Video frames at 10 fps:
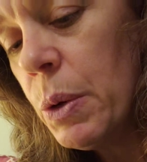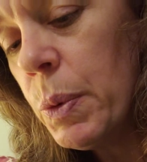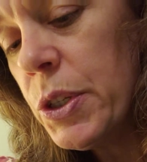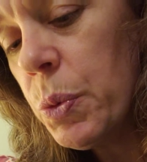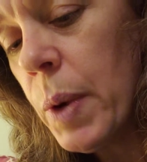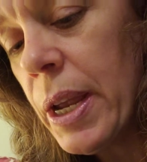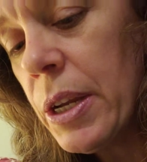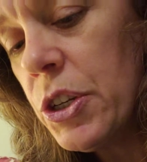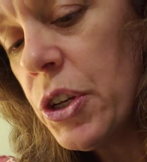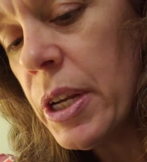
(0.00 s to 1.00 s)
Which
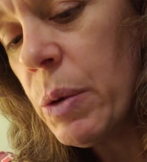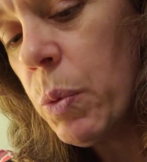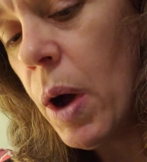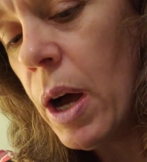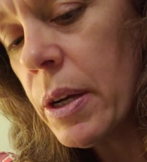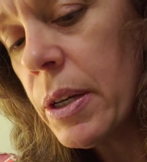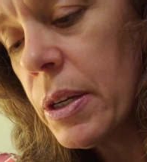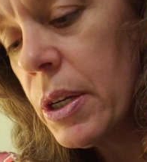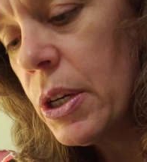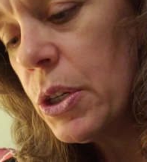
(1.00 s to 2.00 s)
way should he walk?
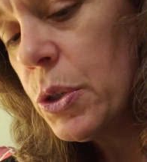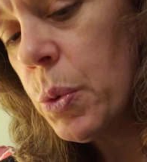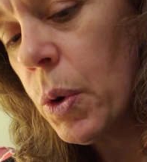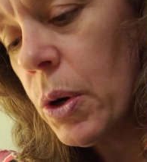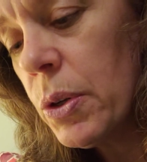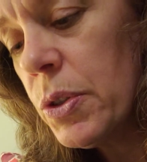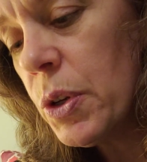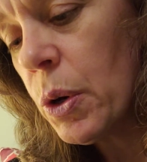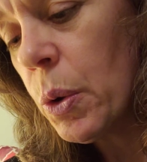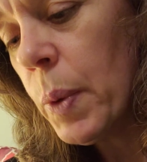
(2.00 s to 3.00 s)
Towards
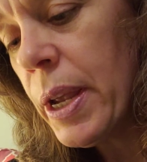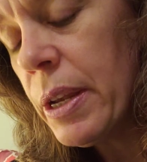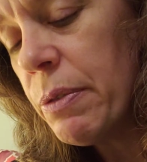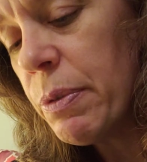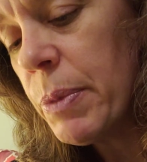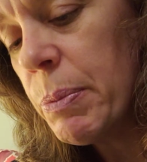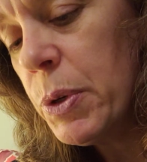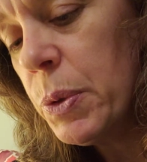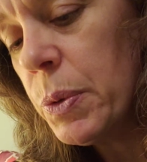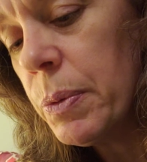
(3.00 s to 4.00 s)
or away from the
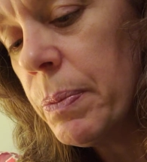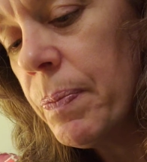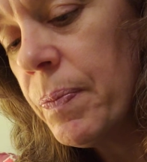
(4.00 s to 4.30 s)
moon?